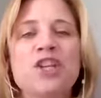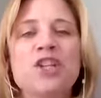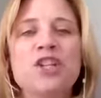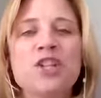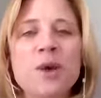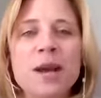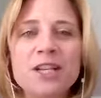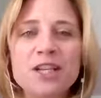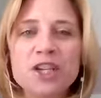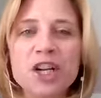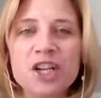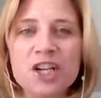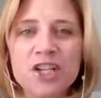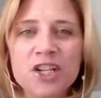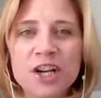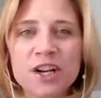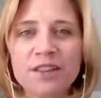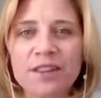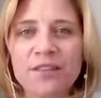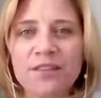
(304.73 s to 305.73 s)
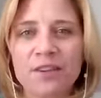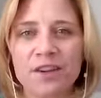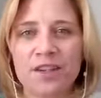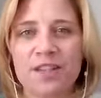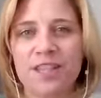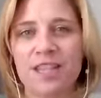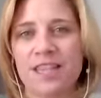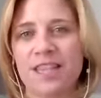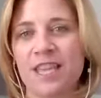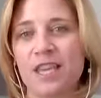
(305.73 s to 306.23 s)
So I just shared the
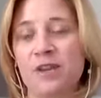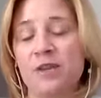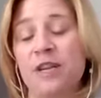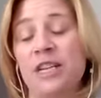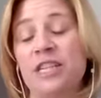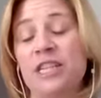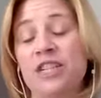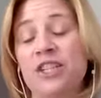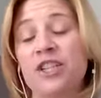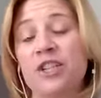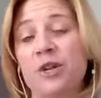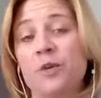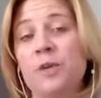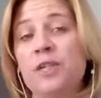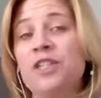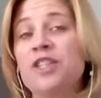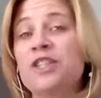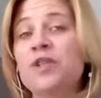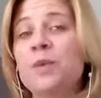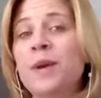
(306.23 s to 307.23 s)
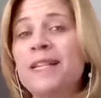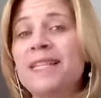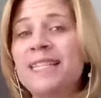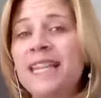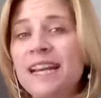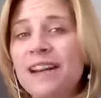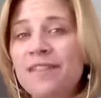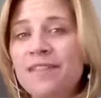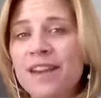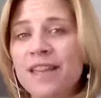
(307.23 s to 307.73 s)
first thing that you need to do, which is to
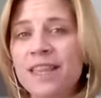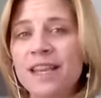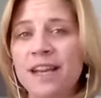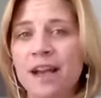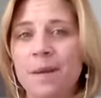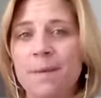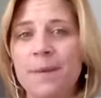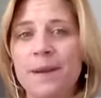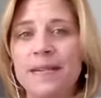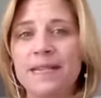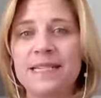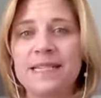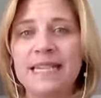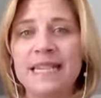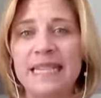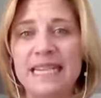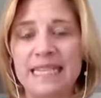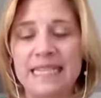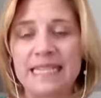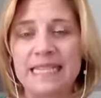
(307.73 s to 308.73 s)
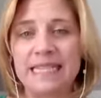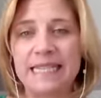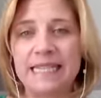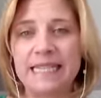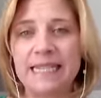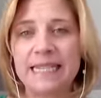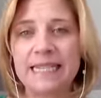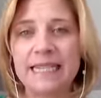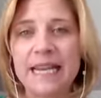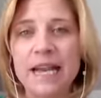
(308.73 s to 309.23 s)
identify the company's
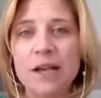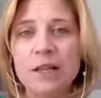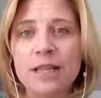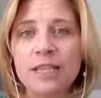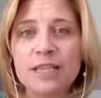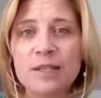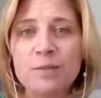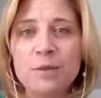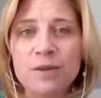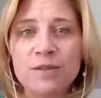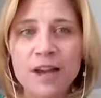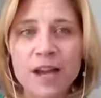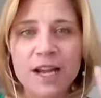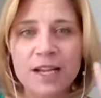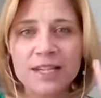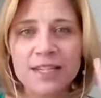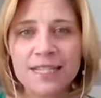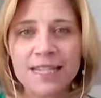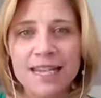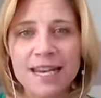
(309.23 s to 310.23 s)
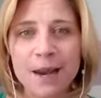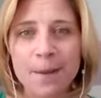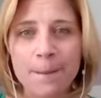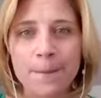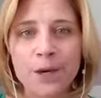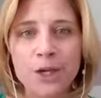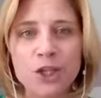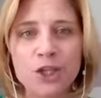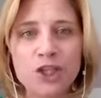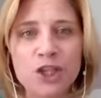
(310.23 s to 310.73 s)
needs. Now let's move on to
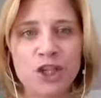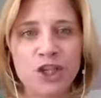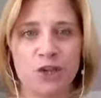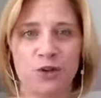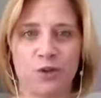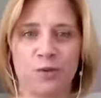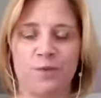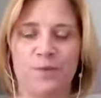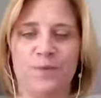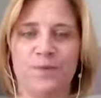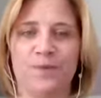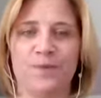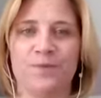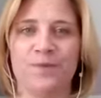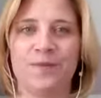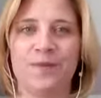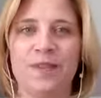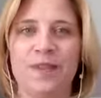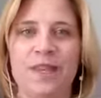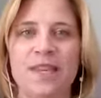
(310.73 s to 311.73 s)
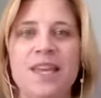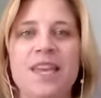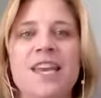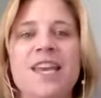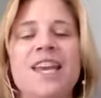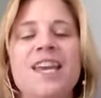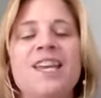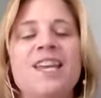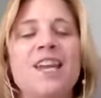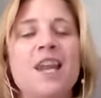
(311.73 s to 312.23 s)
number 2.
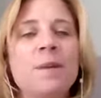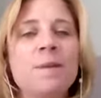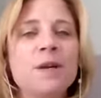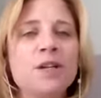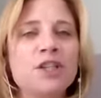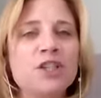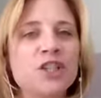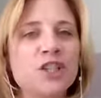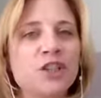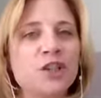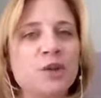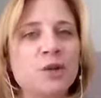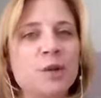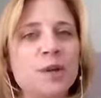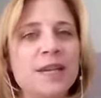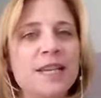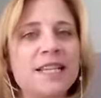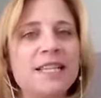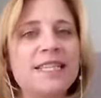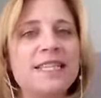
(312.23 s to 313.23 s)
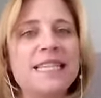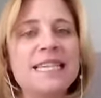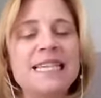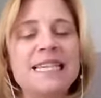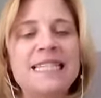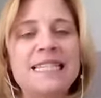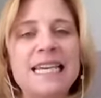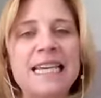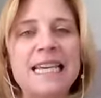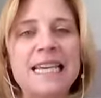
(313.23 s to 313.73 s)
Number 2 is
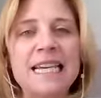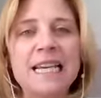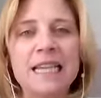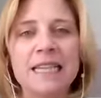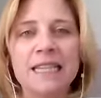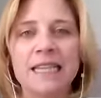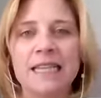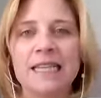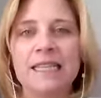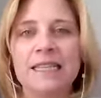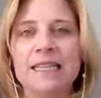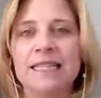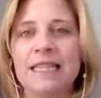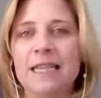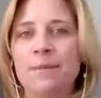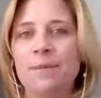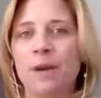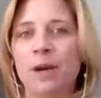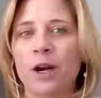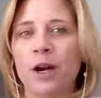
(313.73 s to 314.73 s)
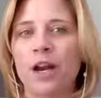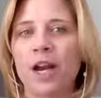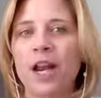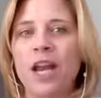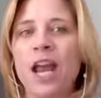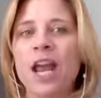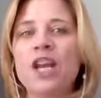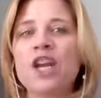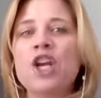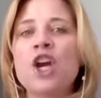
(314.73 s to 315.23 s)
to dig a little deeper
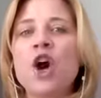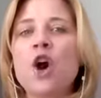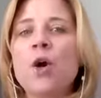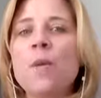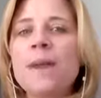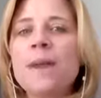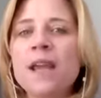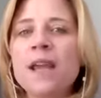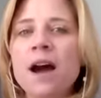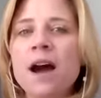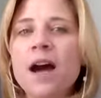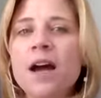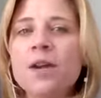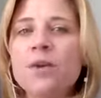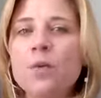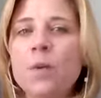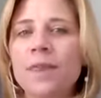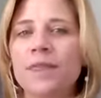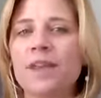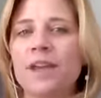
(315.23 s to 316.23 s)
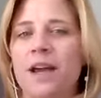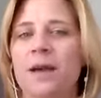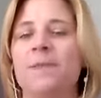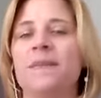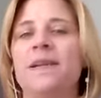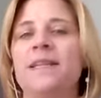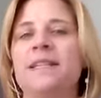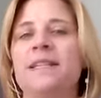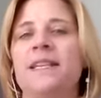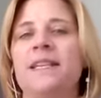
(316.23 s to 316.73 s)
and go beyond what the
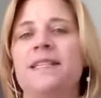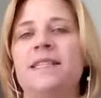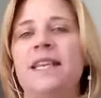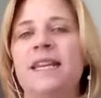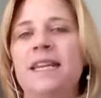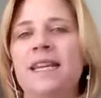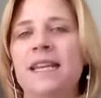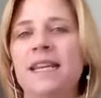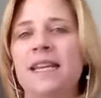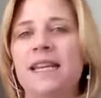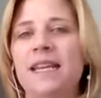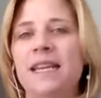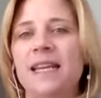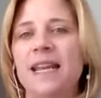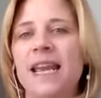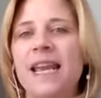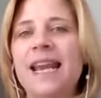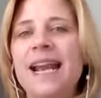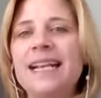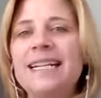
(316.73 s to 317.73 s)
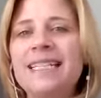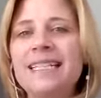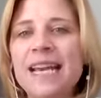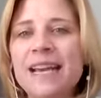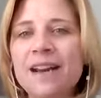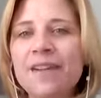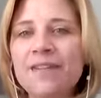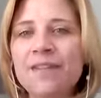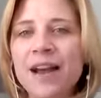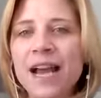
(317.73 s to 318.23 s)
company says they need and
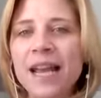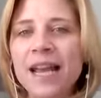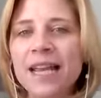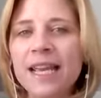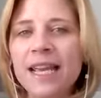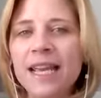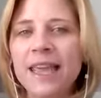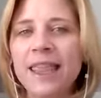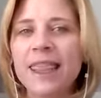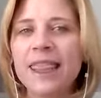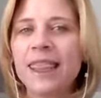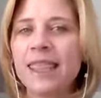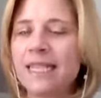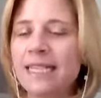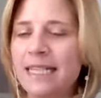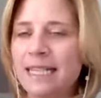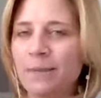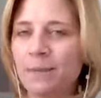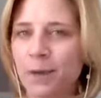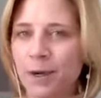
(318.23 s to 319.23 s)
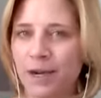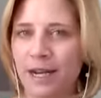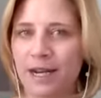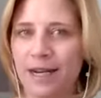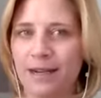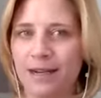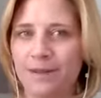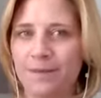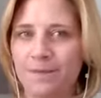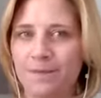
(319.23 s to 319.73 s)
identify the deeper
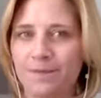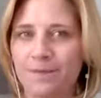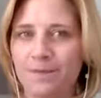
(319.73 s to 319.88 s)
need.